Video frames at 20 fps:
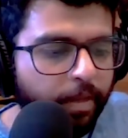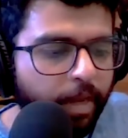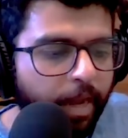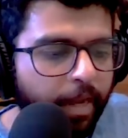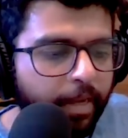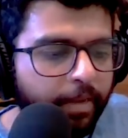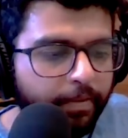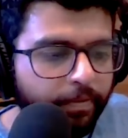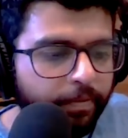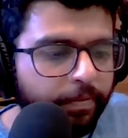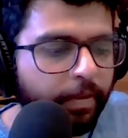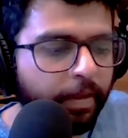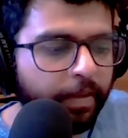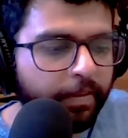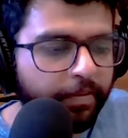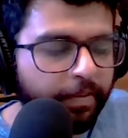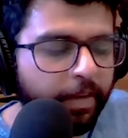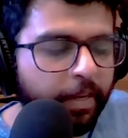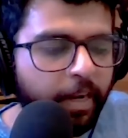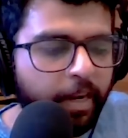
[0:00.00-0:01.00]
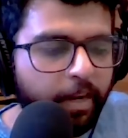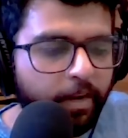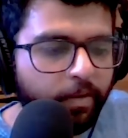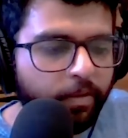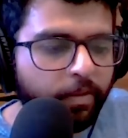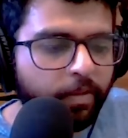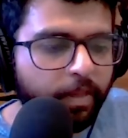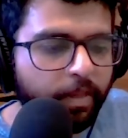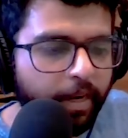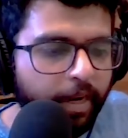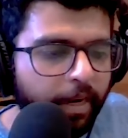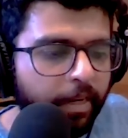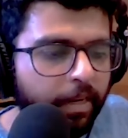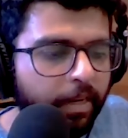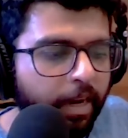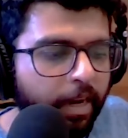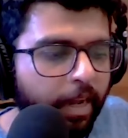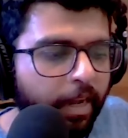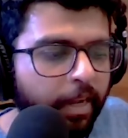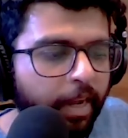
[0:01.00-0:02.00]
I, I felt like Thank it was you, great.
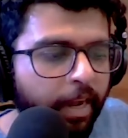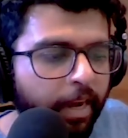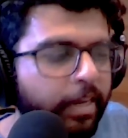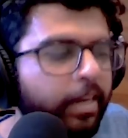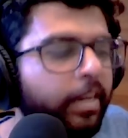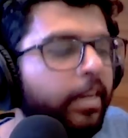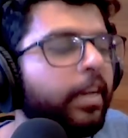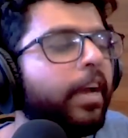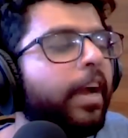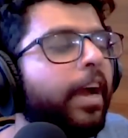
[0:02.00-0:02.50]
Like, and